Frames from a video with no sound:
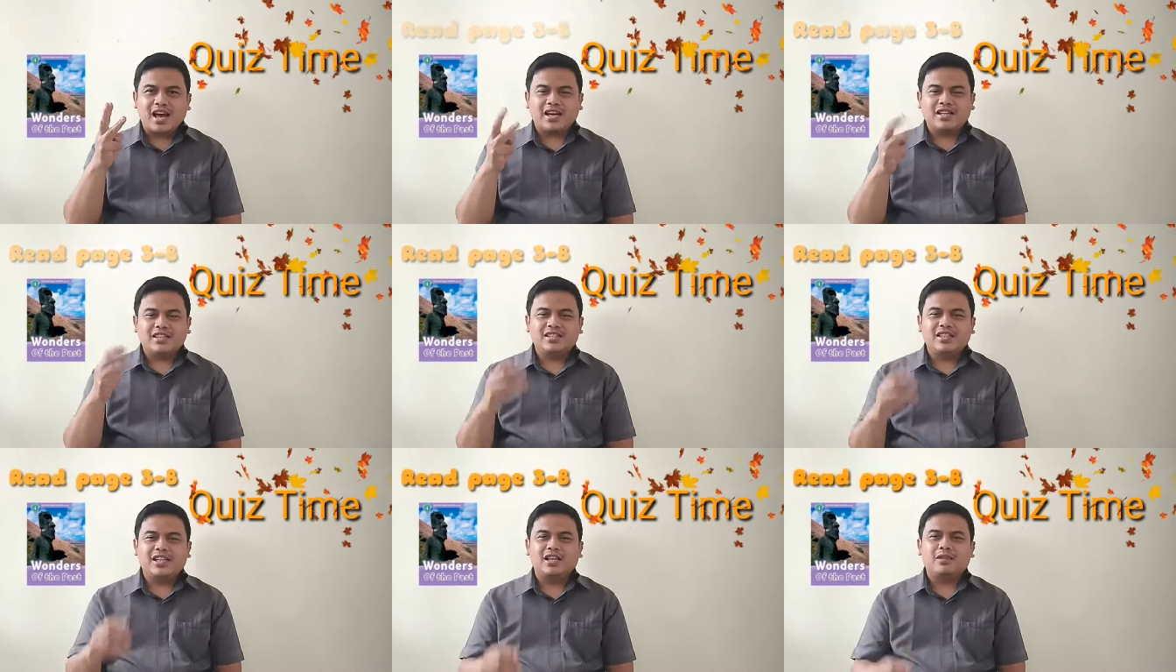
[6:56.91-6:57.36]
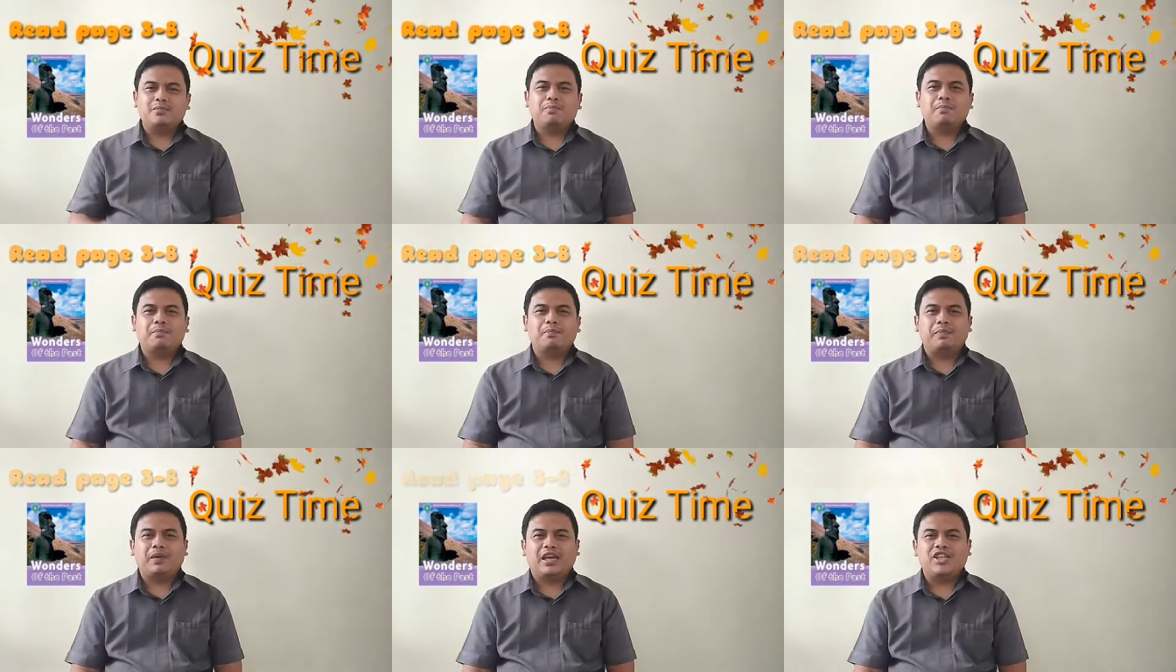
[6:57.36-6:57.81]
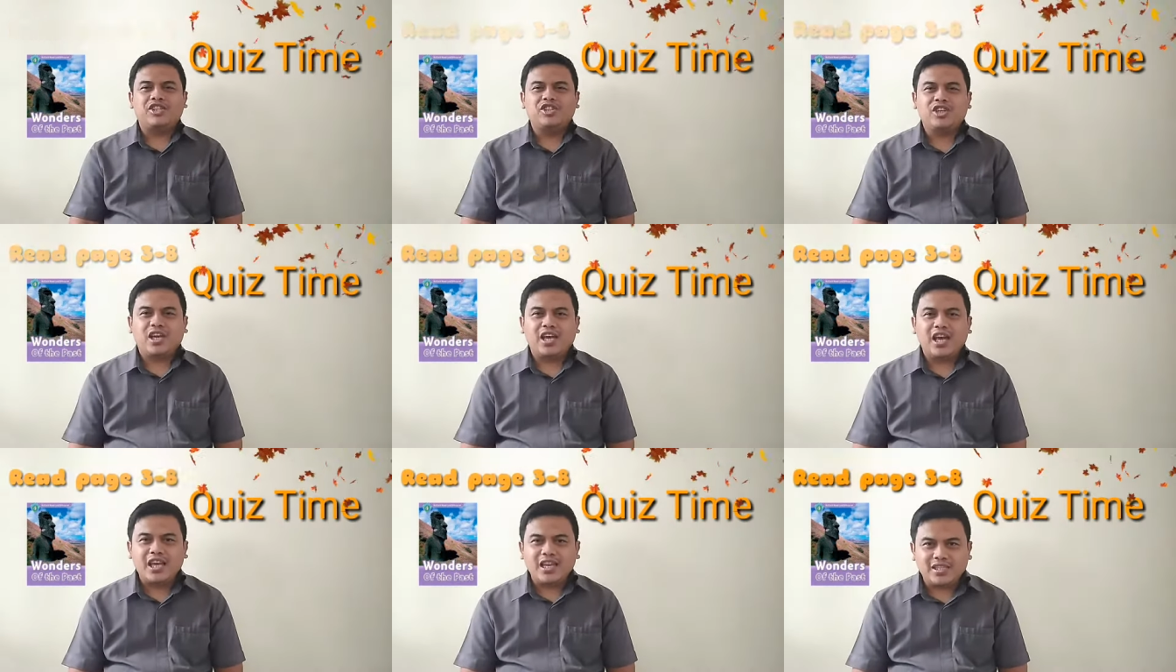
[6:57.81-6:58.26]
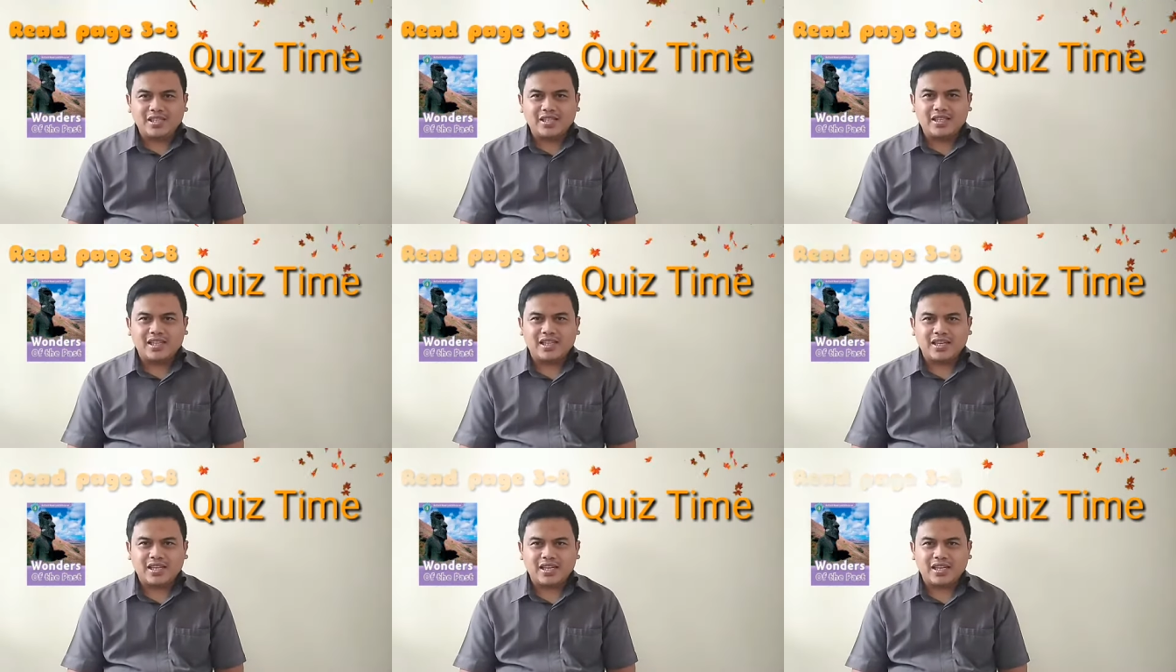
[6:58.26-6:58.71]
until page 8.
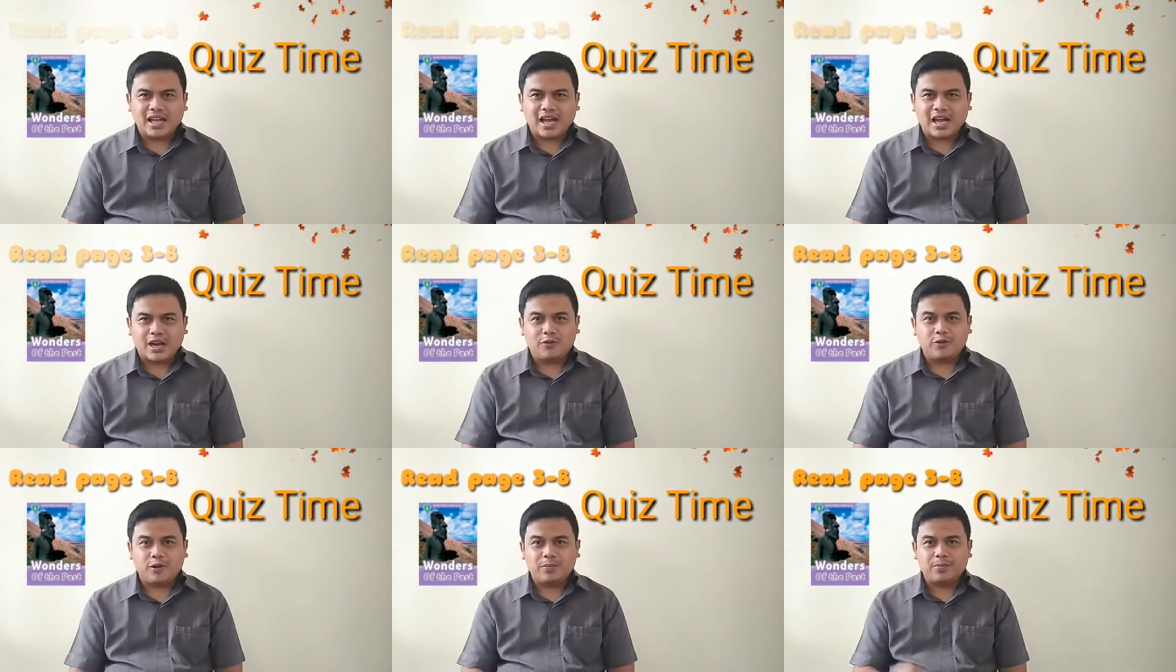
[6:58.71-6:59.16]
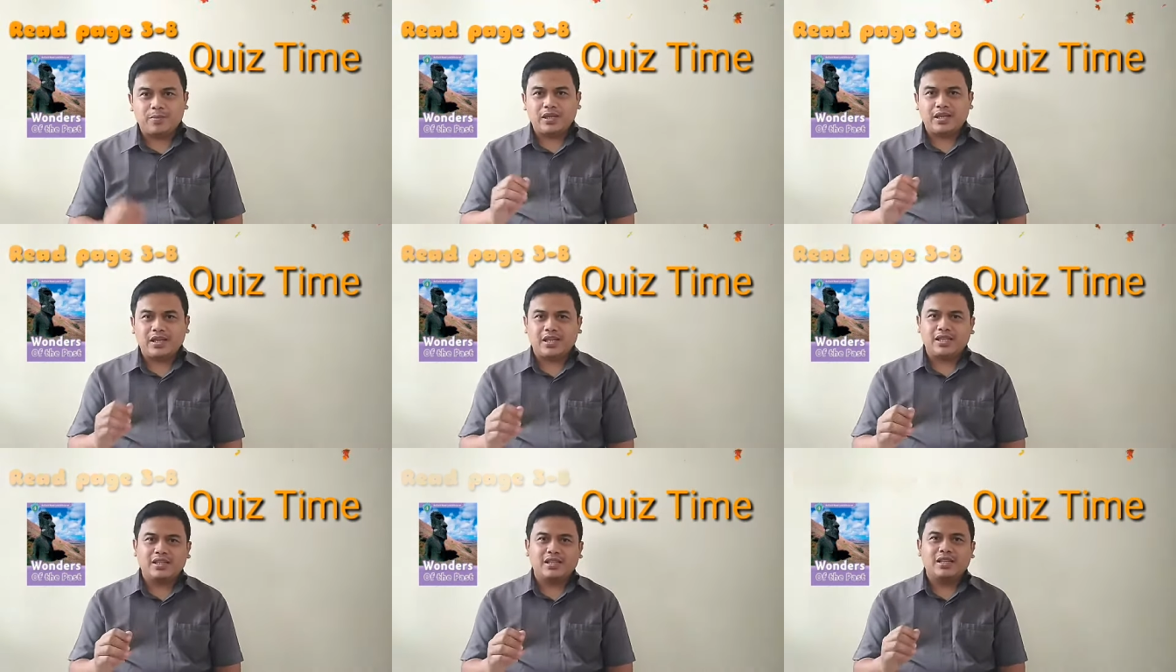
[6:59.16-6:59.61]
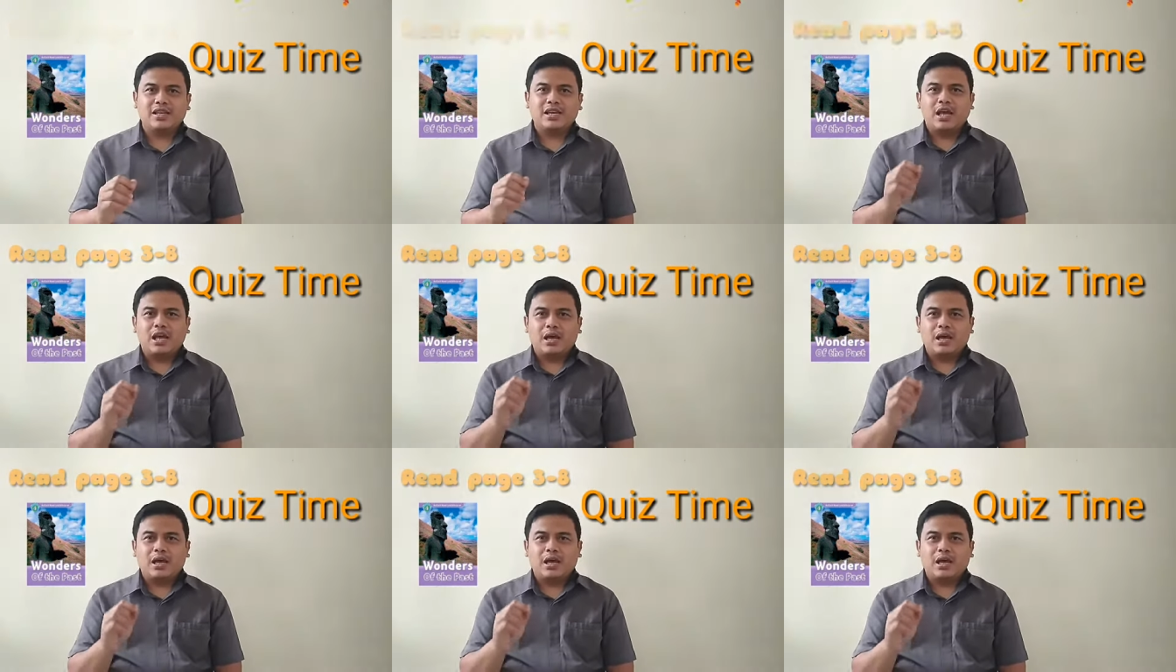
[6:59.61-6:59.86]
I repeat,